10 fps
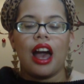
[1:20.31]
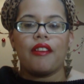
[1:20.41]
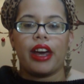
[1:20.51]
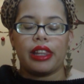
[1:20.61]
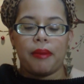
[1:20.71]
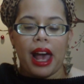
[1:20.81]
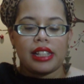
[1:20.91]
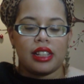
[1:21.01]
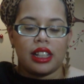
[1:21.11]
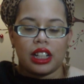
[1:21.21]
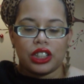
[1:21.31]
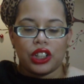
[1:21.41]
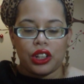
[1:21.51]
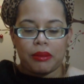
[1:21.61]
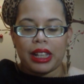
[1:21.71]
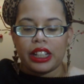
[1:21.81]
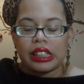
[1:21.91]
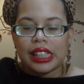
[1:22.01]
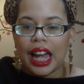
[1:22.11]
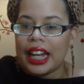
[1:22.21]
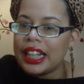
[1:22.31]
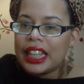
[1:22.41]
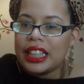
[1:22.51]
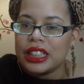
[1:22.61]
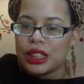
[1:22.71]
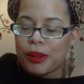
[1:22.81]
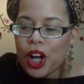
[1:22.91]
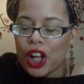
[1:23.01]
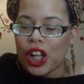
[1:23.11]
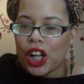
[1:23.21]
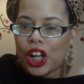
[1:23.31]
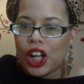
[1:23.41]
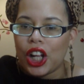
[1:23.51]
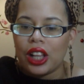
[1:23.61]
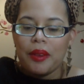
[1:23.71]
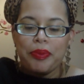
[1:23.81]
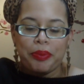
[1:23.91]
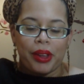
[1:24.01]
I've had in the past, and then I'll show you my little tiny small haul